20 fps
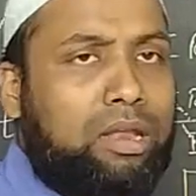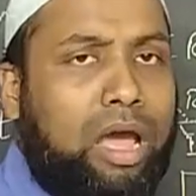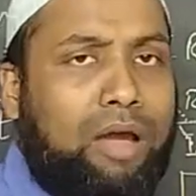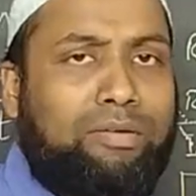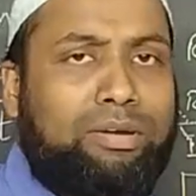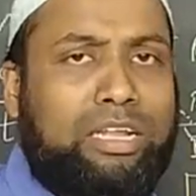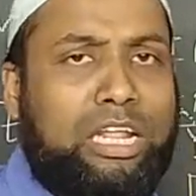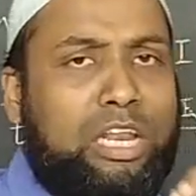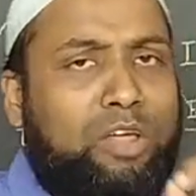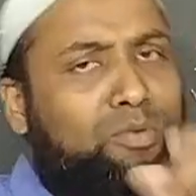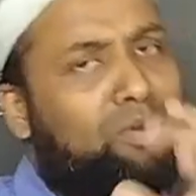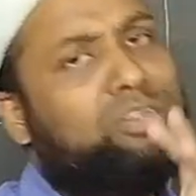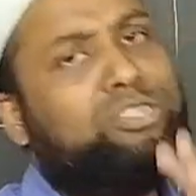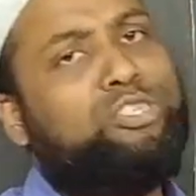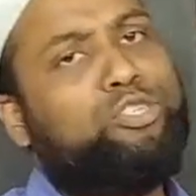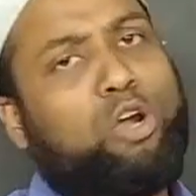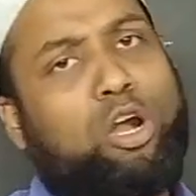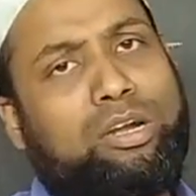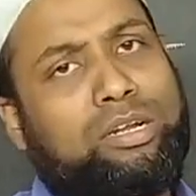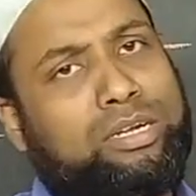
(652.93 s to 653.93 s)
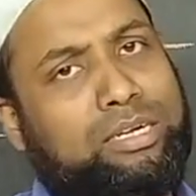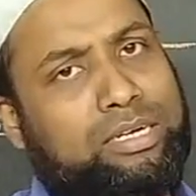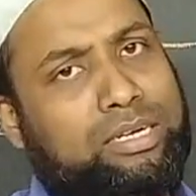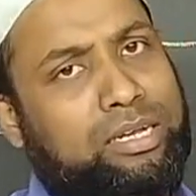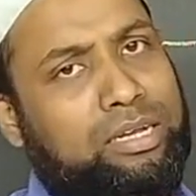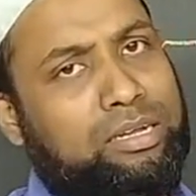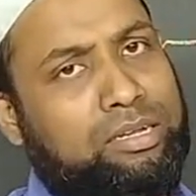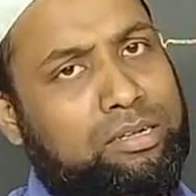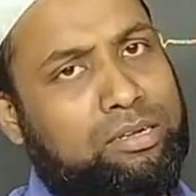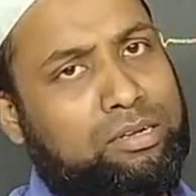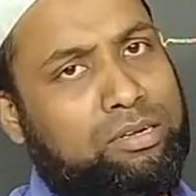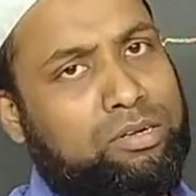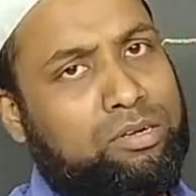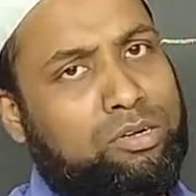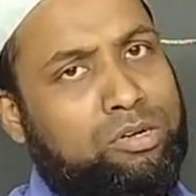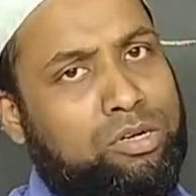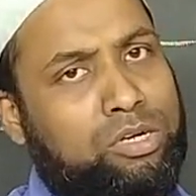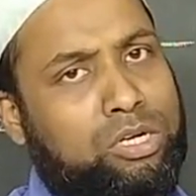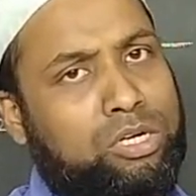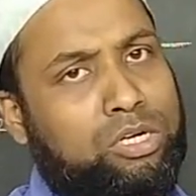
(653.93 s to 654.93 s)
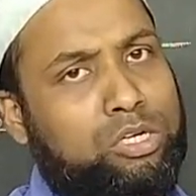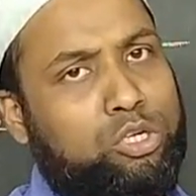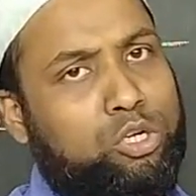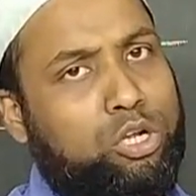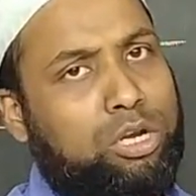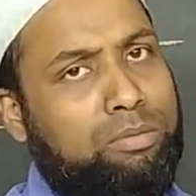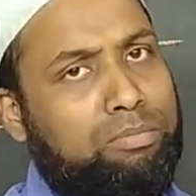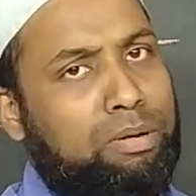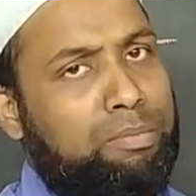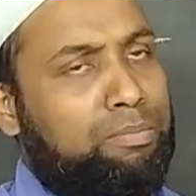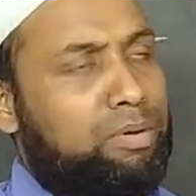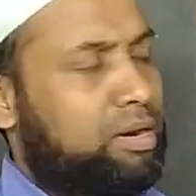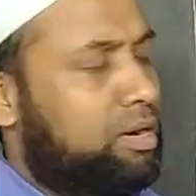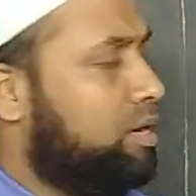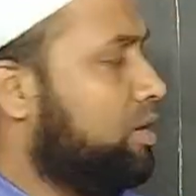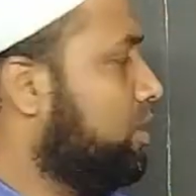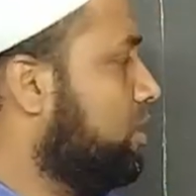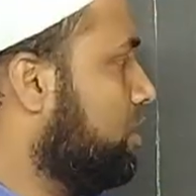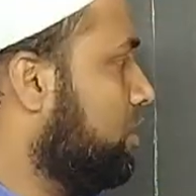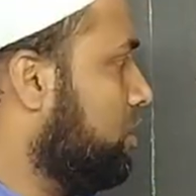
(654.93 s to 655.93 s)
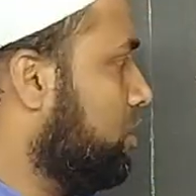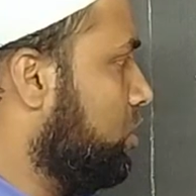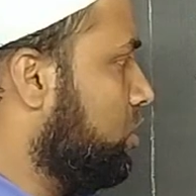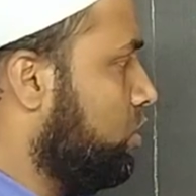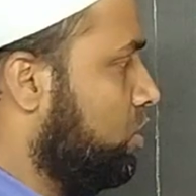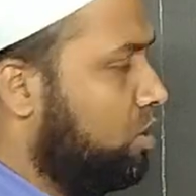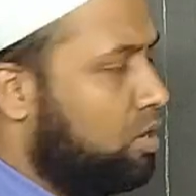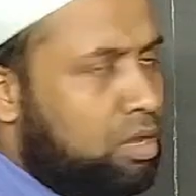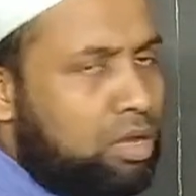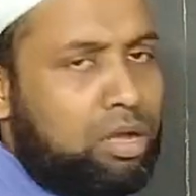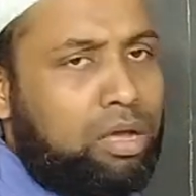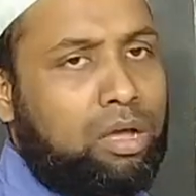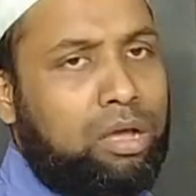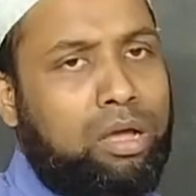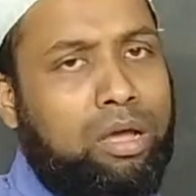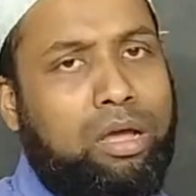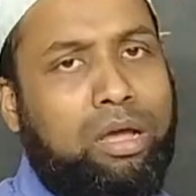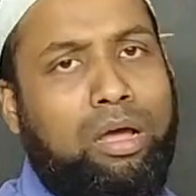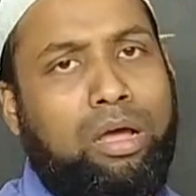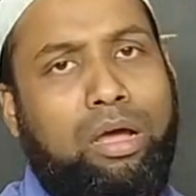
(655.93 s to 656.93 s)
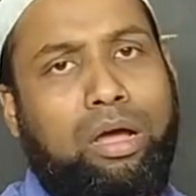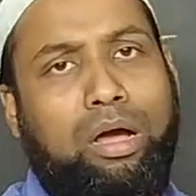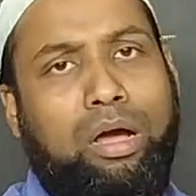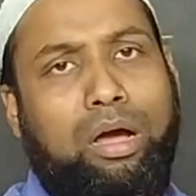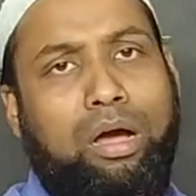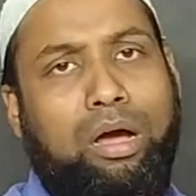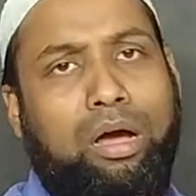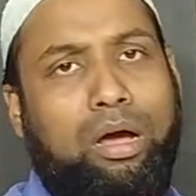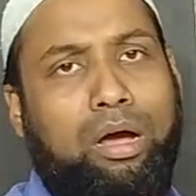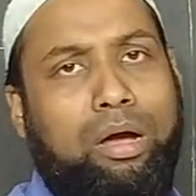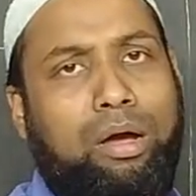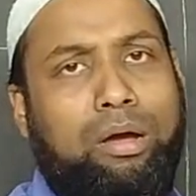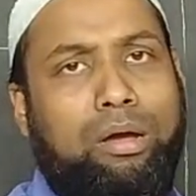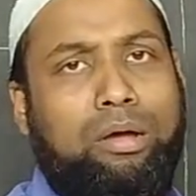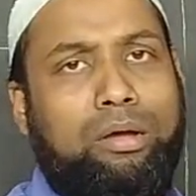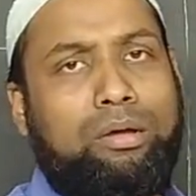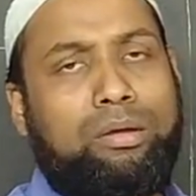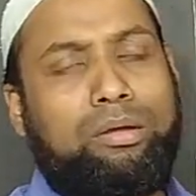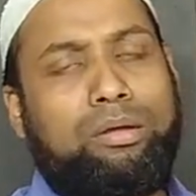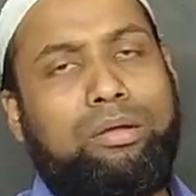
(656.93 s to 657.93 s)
Now I will tell you one shortcut to remember uh,